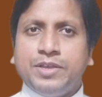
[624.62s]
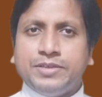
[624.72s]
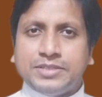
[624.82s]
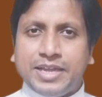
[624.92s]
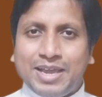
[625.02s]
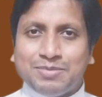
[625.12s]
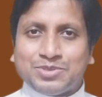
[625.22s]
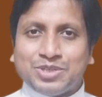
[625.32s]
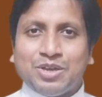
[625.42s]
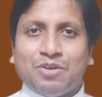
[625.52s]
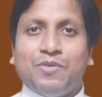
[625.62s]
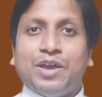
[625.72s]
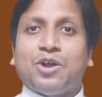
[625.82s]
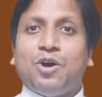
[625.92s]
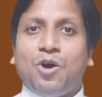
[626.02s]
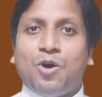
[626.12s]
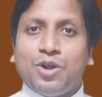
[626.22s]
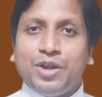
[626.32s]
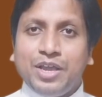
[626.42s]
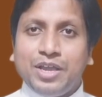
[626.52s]
names were
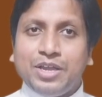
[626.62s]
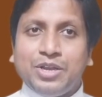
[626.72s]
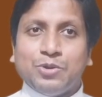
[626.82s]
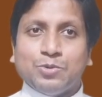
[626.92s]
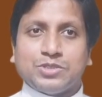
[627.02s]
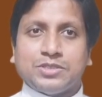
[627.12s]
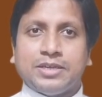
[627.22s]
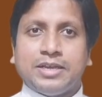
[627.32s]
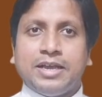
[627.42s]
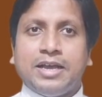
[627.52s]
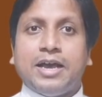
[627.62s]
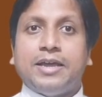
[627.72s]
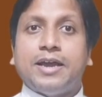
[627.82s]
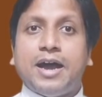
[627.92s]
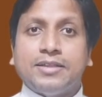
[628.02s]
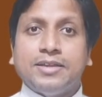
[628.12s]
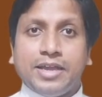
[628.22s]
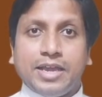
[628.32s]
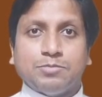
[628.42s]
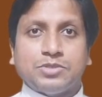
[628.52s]
already in use and other
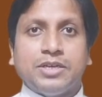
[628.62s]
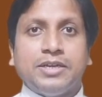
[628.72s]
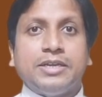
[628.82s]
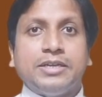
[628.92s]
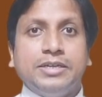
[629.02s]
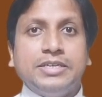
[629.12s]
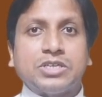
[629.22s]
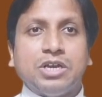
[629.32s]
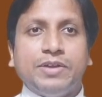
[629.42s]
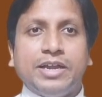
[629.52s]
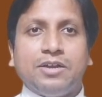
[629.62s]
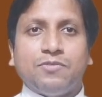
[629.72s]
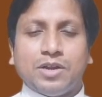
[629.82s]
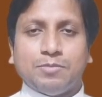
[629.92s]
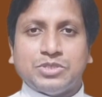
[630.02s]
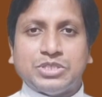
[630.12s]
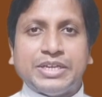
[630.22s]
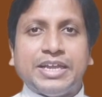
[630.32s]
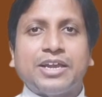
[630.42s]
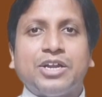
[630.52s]
names he discovered from
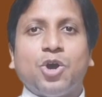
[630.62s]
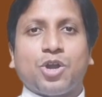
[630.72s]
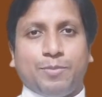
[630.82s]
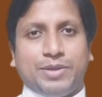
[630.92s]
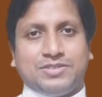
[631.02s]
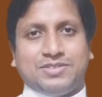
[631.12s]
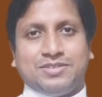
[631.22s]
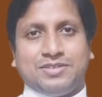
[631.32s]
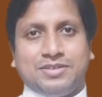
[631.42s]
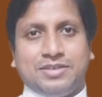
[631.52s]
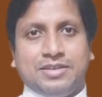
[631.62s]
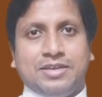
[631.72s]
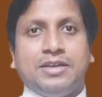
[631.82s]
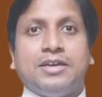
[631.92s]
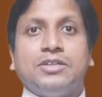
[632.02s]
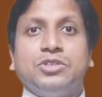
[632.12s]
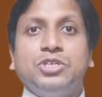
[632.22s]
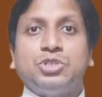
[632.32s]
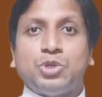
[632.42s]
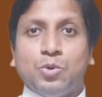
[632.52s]
Syriac documents. This
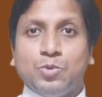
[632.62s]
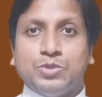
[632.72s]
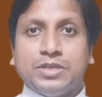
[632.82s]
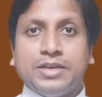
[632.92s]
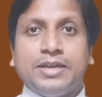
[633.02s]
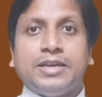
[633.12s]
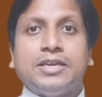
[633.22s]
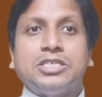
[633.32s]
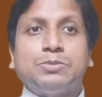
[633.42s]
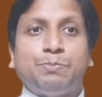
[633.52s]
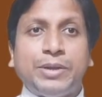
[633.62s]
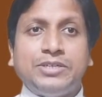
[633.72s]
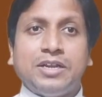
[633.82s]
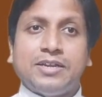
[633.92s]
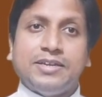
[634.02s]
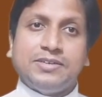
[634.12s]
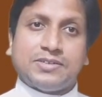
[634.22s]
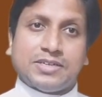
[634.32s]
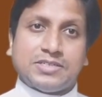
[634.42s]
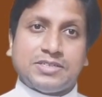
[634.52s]
shows his special
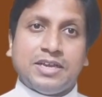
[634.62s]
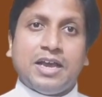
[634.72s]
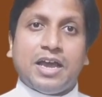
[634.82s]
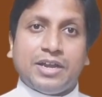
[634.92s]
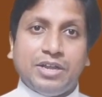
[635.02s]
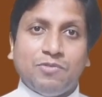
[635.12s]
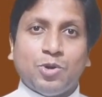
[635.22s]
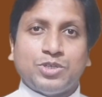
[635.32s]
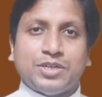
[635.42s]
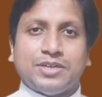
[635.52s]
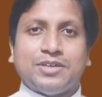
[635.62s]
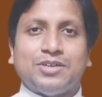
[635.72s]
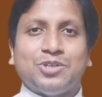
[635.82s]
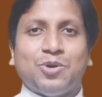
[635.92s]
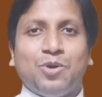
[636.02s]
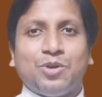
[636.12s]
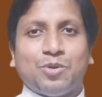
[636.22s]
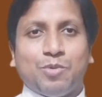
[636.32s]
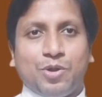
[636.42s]
interest and devotion to the Holy Kurbano.